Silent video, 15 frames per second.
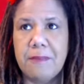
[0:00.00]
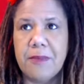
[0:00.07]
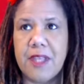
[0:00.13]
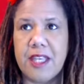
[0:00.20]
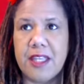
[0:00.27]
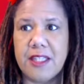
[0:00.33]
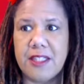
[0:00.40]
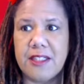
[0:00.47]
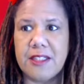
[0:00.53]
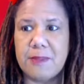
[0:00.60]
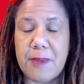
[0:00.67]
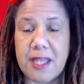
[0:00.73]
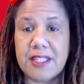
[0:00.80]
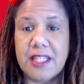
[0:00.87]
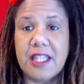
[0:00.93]
is
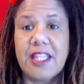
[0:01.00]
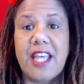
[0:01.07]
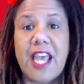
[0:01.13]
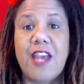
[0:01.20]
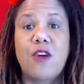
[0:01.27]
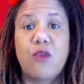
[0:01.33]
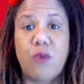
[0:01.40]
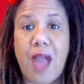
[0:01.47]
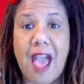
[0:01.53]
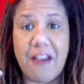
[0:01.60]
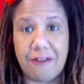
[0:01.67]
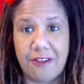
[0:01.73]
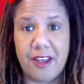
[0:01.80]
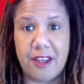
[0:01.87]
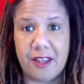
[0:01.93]
basically a
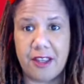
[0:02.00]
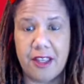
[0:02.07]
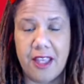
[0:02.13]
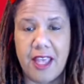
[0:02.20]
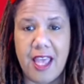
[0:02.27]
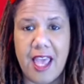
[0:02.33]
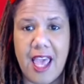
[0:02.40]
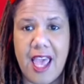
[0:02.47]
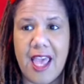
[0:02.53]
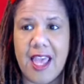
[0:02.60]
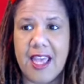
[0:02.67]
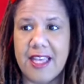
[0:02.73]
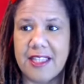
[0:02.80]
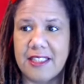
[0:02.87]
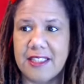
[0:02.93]
graphic,
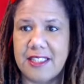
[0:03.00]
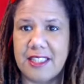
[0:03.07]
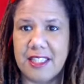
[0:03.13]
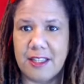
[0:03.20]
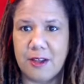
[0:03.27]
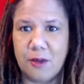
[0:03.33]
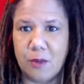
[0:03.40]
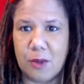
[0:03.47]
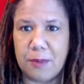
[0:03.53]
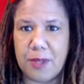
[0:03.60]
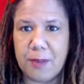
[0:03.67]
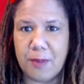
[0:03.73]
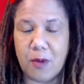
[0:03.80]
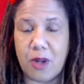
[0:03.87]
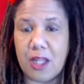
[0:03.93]
and when
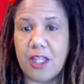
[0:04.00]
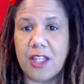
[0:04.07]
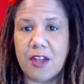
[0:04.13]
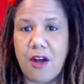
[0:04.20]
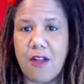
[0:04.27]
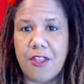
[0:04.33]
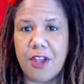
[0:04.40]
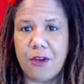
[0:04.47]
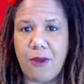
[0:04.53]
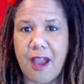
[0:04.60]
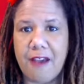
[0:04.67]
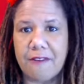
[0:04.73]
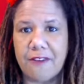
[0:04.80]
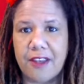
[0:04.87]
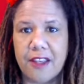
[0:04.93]
people click on the
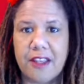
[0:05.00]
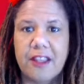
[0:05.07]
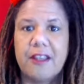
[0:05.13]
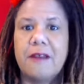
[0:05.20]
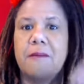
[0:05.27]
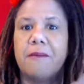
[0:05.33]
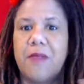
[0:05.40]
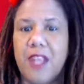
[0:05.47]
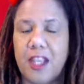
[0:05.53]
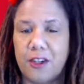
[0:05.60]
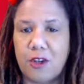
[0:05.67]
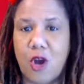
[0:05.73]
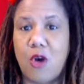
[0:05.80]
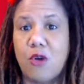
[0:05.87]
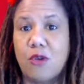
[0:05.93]
graphic, it
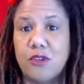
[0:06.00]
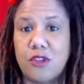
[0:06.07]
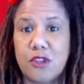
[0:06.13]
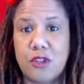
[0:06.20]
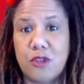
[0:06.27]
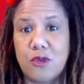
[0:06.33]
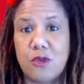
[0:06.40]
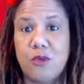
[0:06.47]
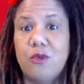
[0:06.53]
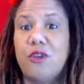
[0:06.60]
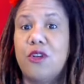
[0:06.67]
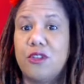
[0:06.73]
goes to your